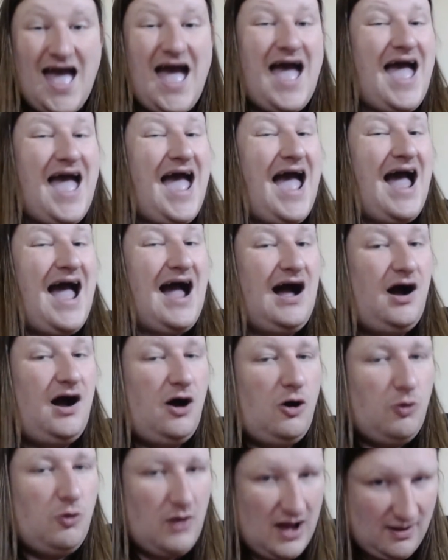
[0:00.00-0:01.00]

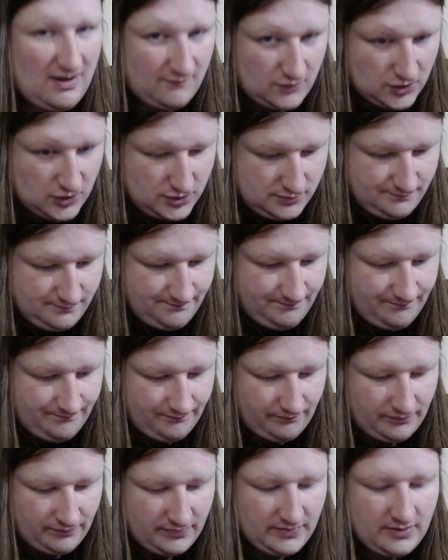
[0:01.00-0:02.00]
However,
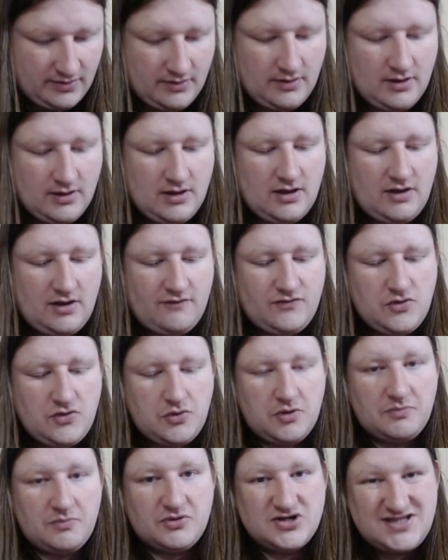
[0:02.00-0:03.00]
if you can
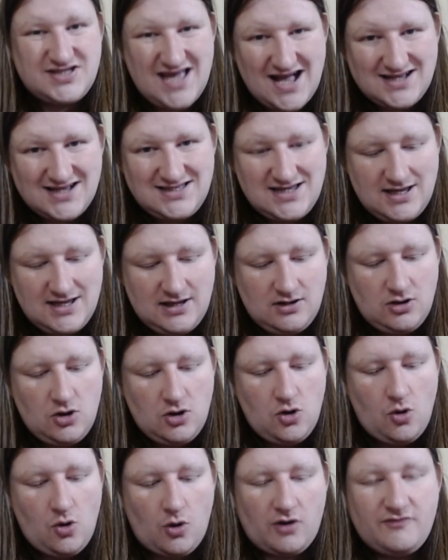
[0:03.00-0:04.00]
protect it,
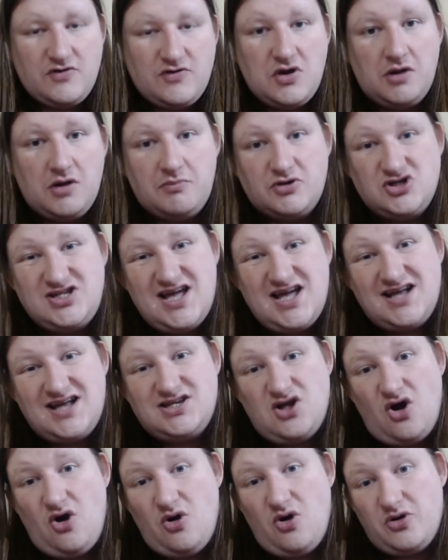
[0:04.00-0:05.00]
or if you can protect
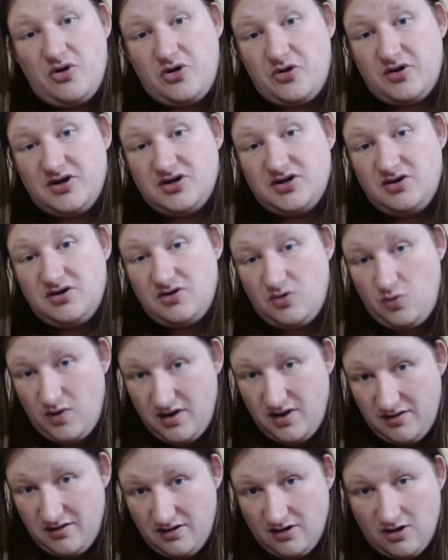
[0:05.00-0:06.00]
all
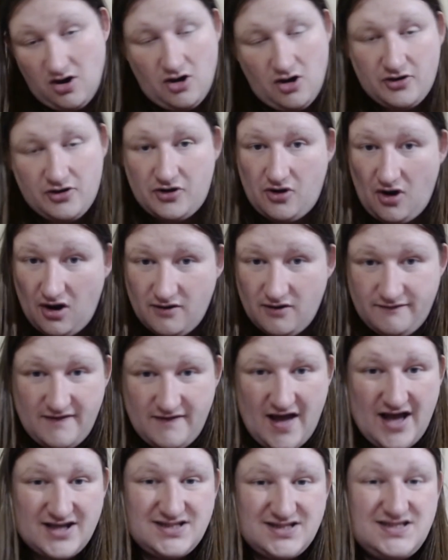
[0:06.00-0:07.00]
your
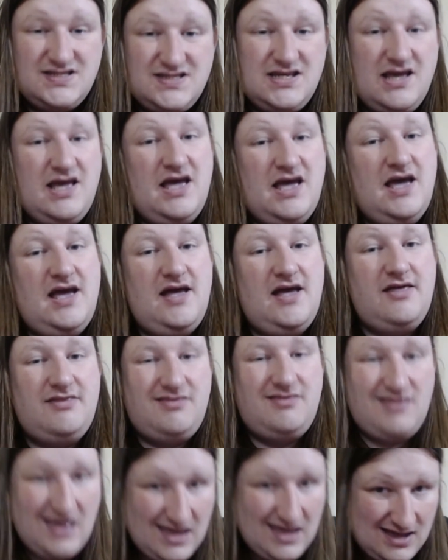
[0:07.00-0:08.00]
artifacts,
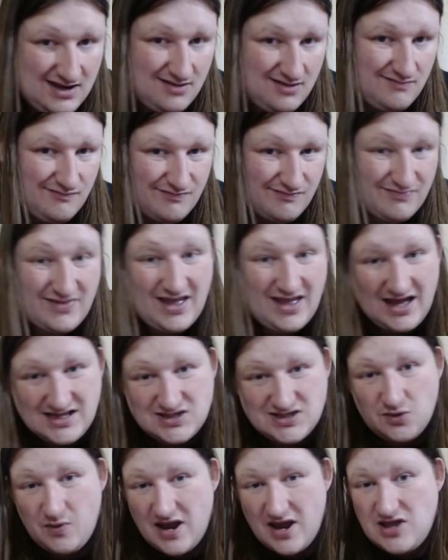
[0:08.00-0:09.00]
then it's
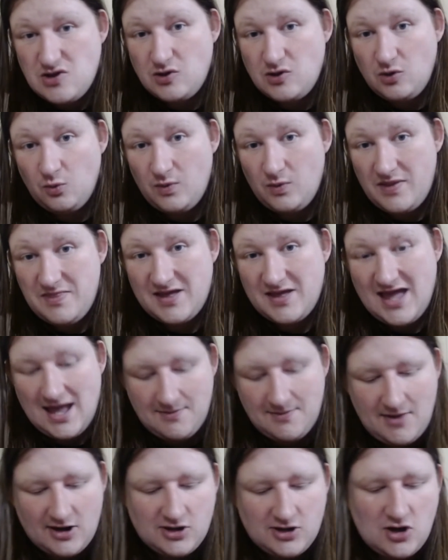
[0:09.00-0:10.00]
a way you can win the game
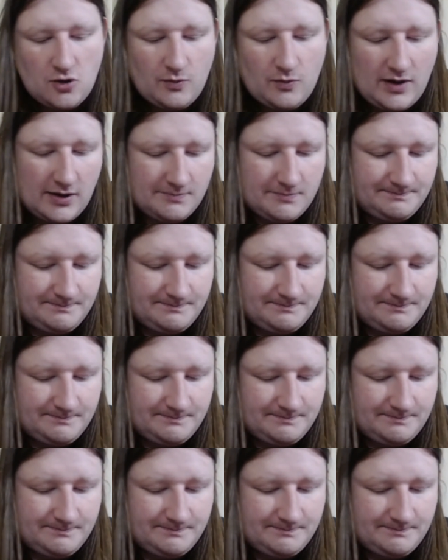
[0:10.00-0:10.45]
out of nowhere.